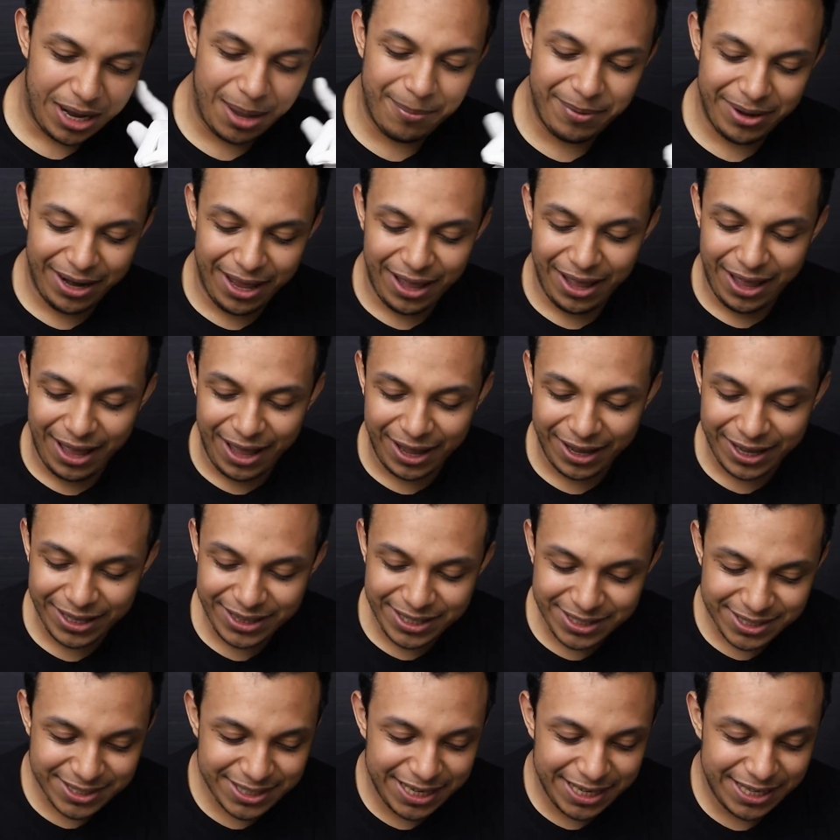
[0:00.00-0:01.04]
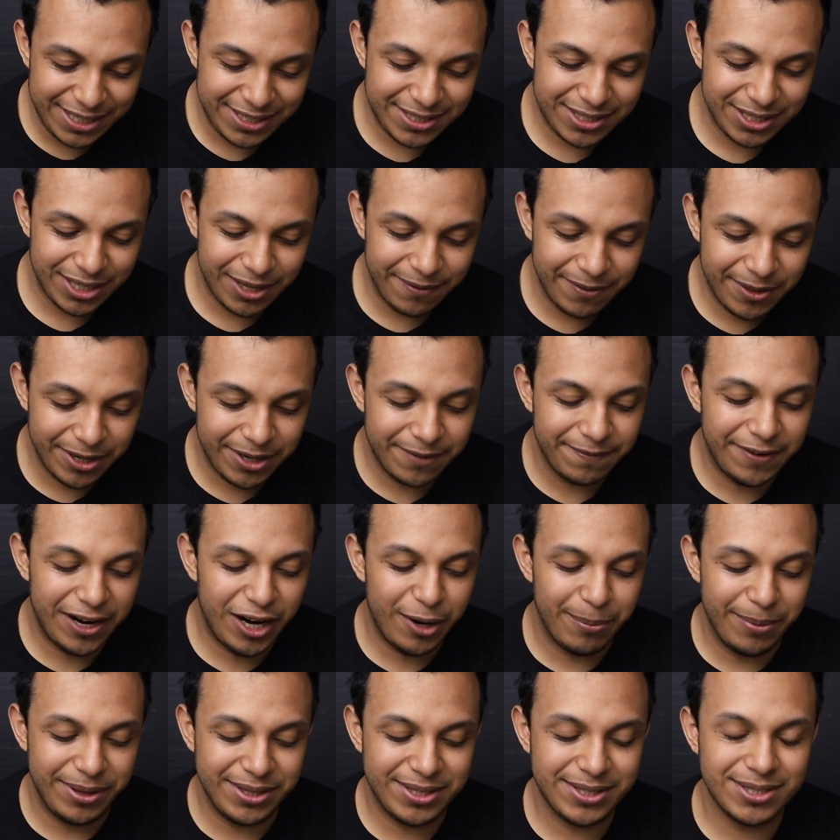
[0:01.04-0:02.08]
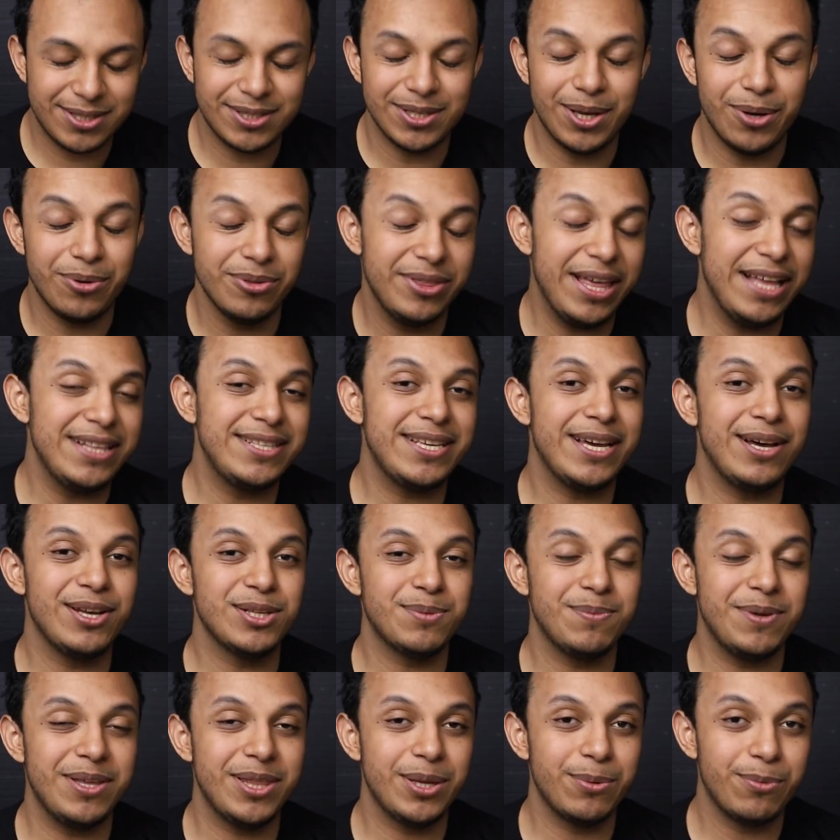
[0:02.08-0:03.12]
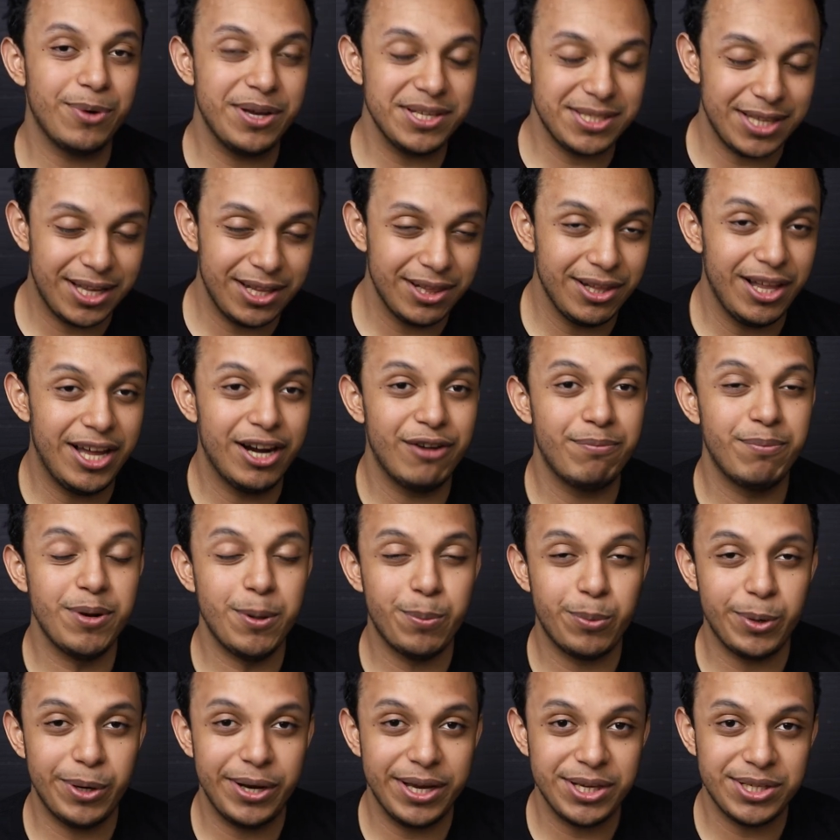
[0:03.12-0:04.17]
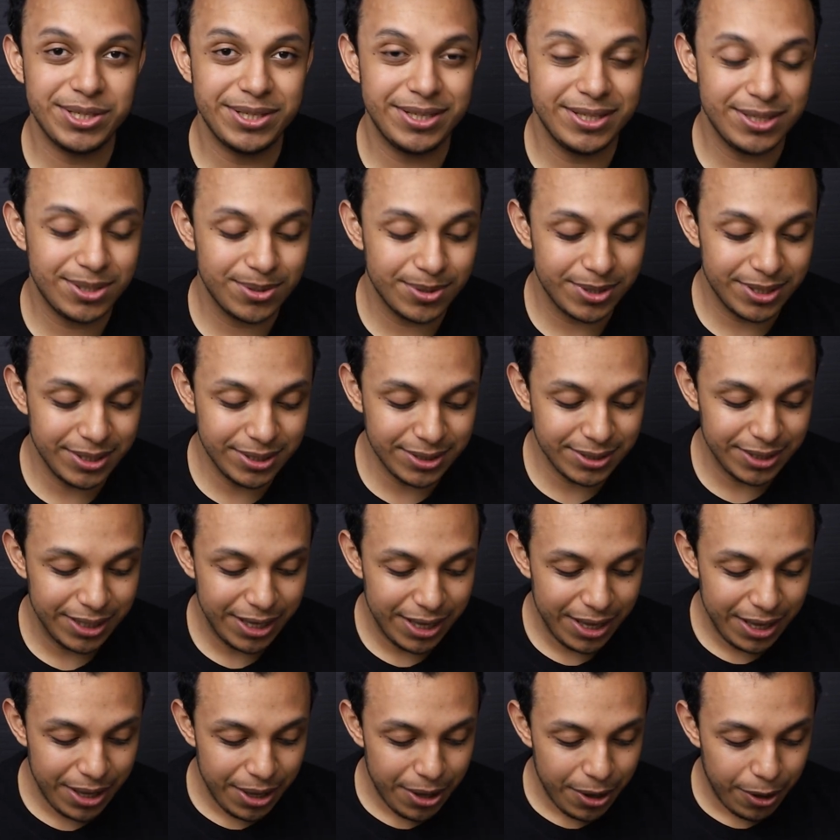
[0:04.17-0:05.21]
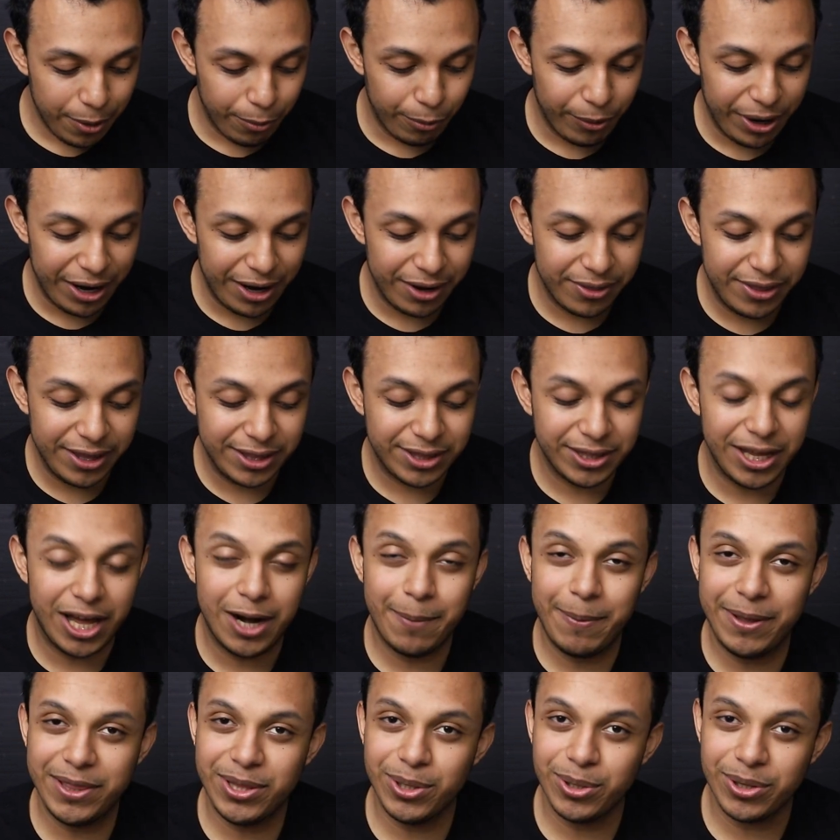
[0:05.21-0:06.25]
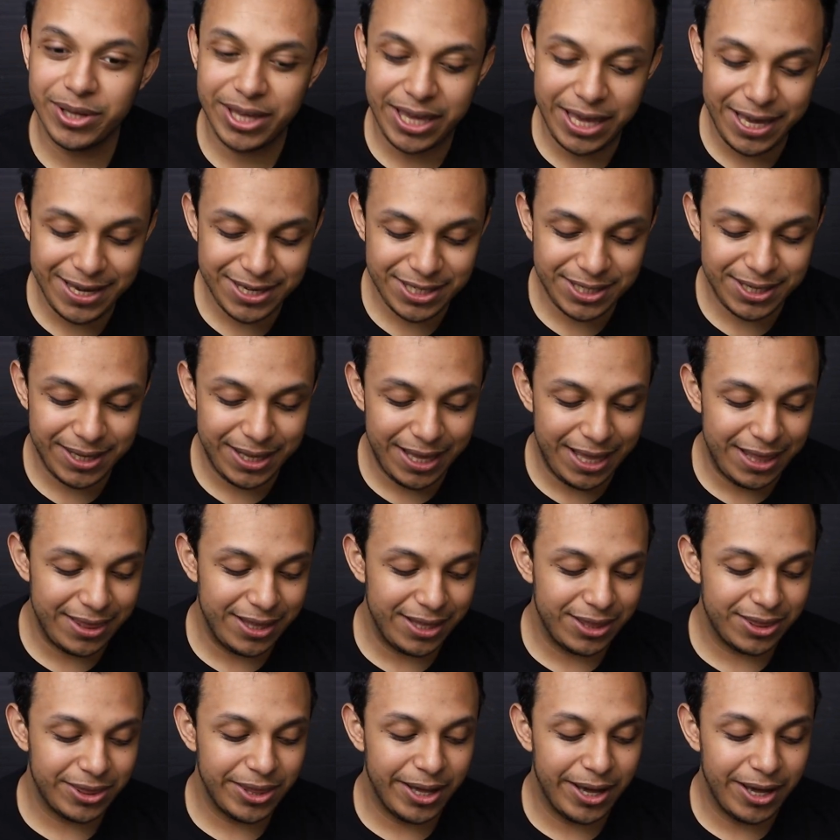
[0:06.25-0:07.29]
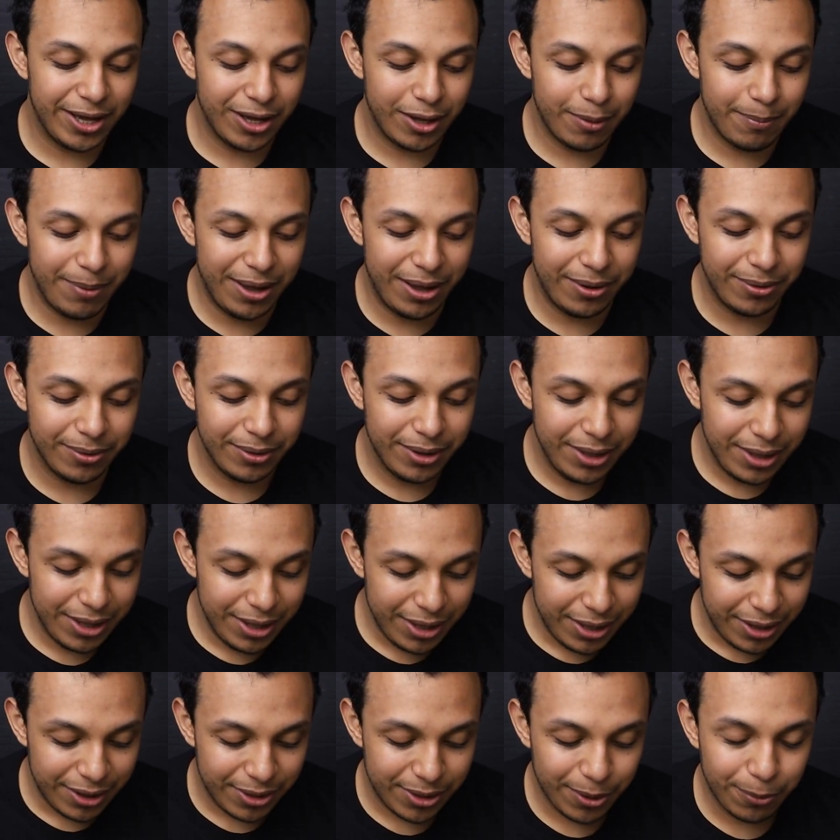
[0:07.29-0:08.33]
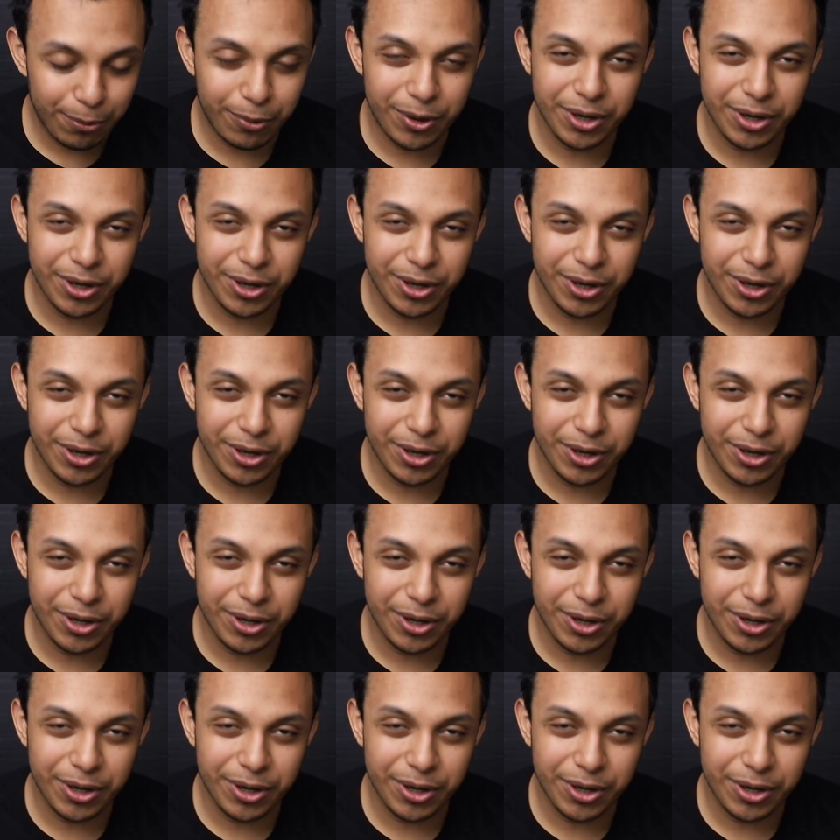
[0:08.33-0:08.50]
I mean, I get the sense of the environment, so that tells me there was a lot of pre-production into this where they thought about the location and they thought about the